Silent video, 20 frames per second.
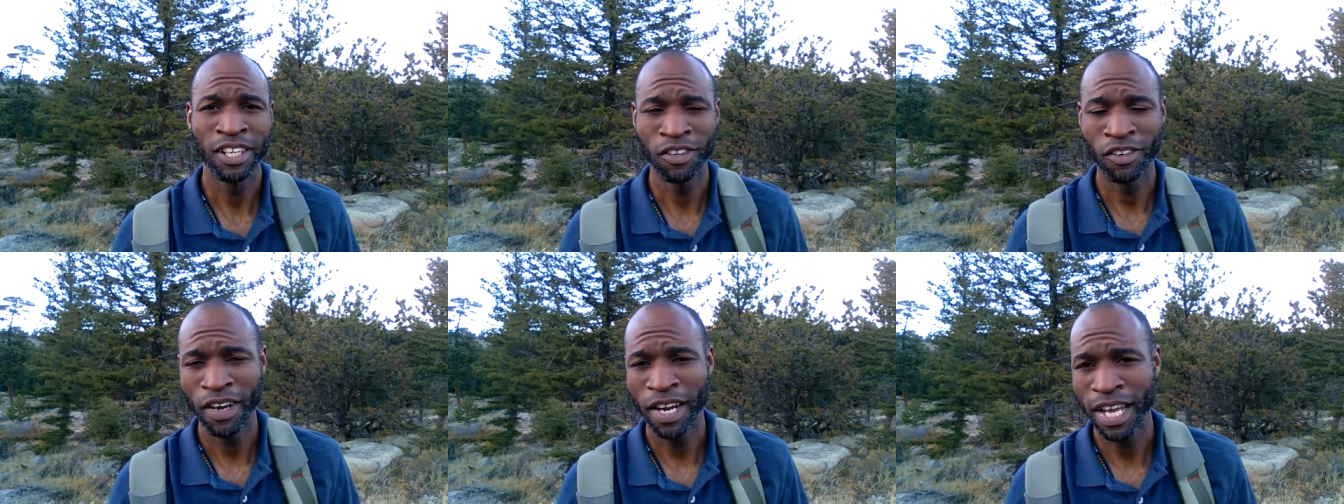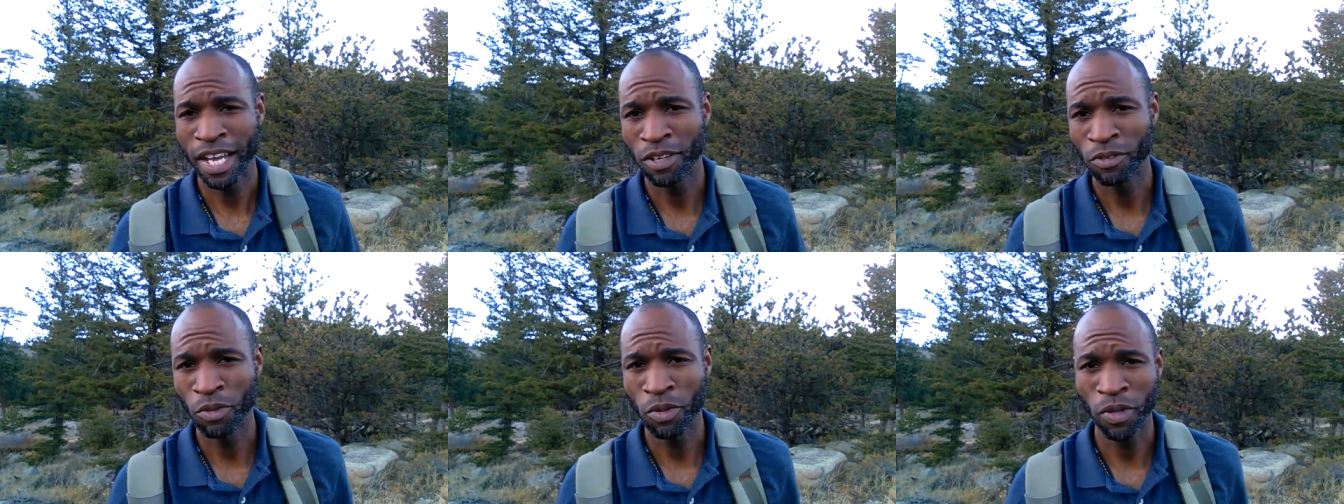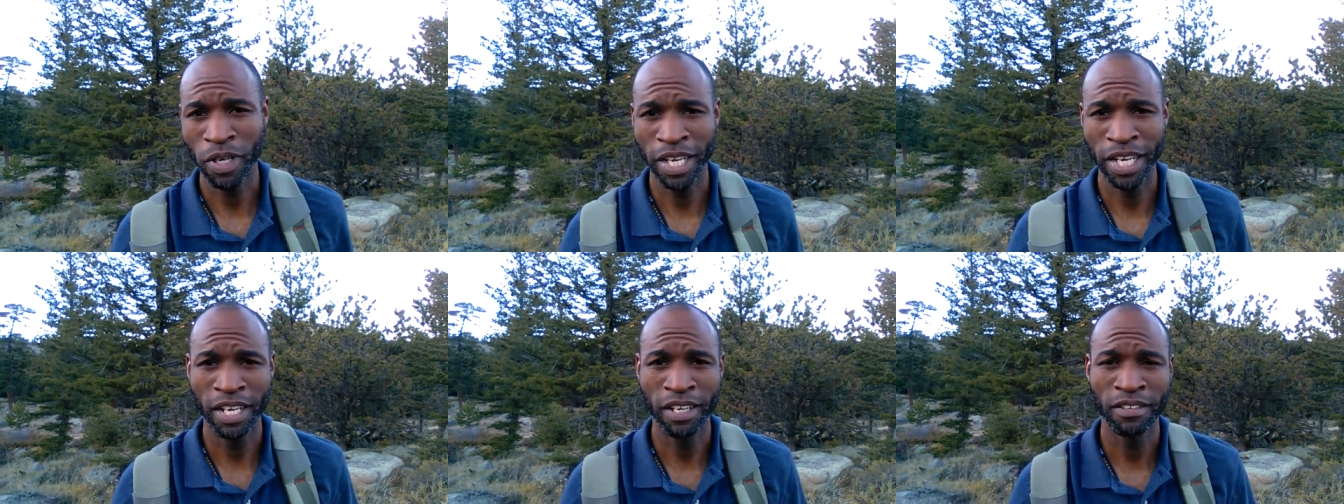Greyhound
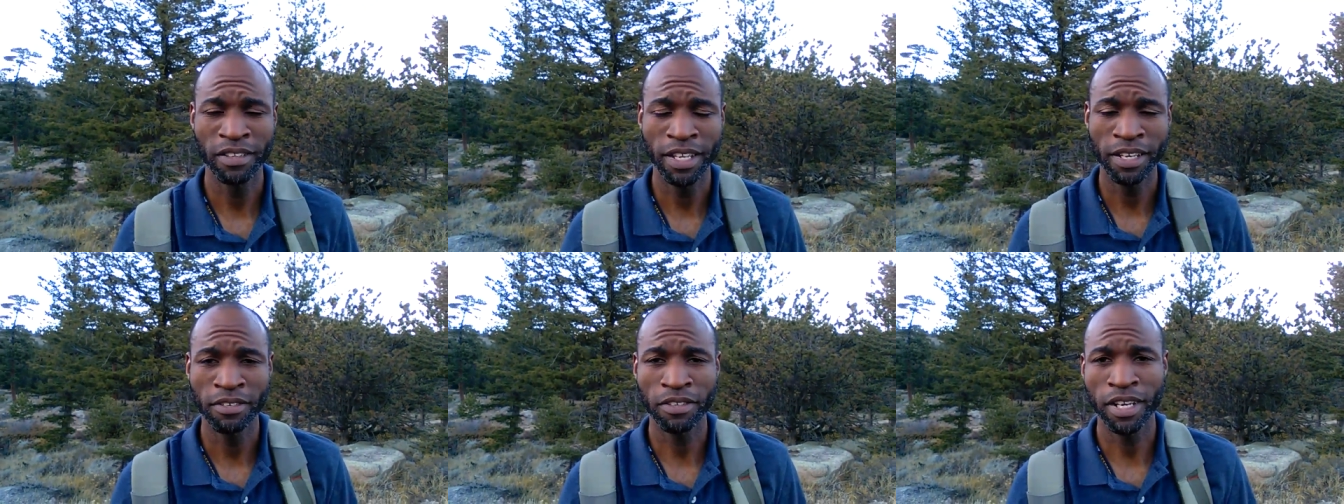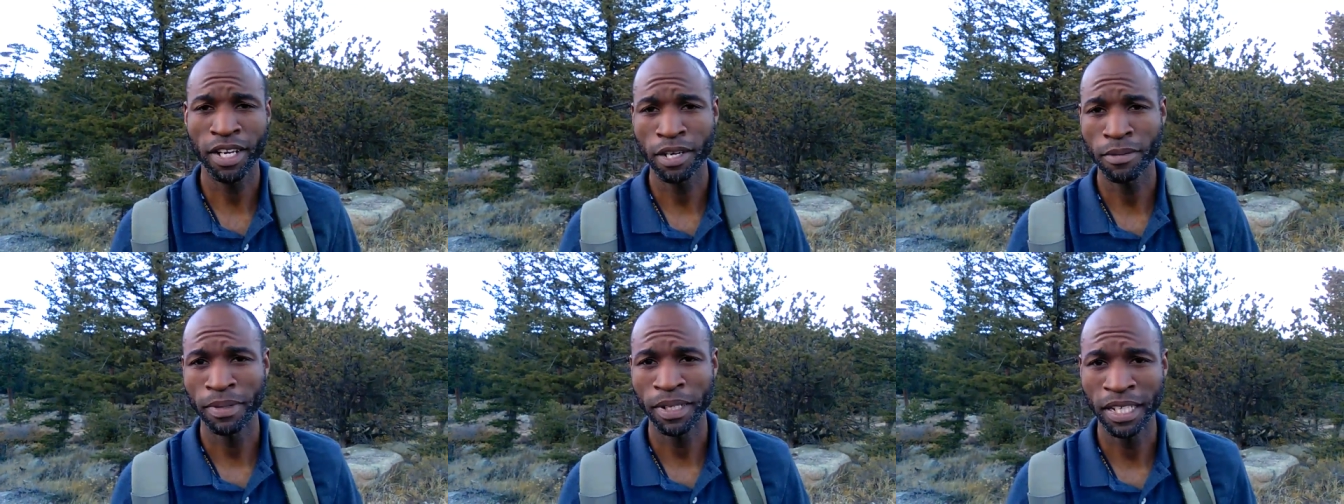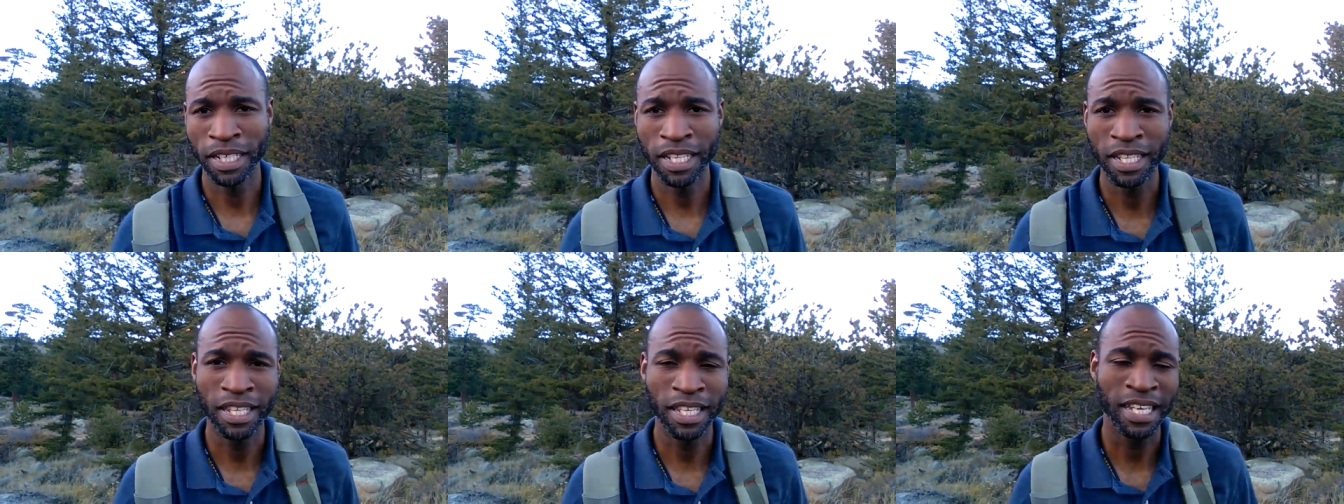won't care. They don't care
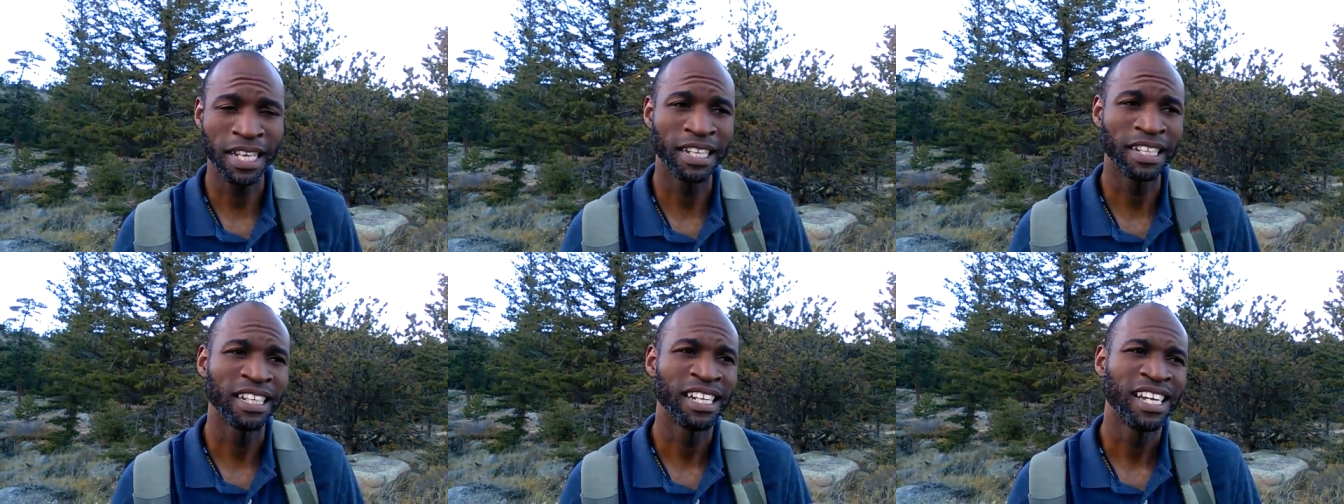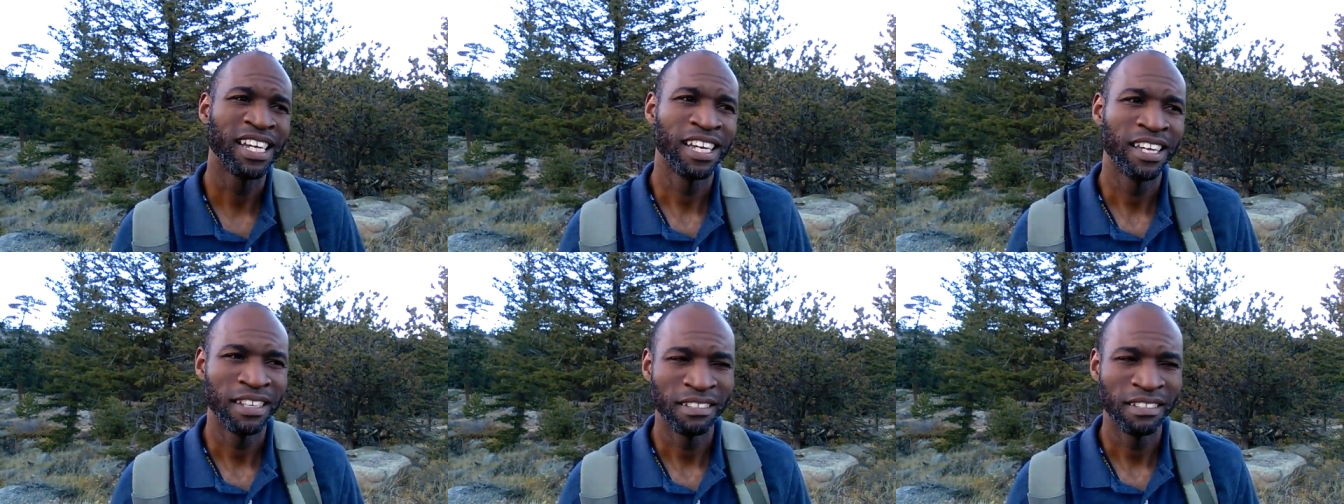about anything.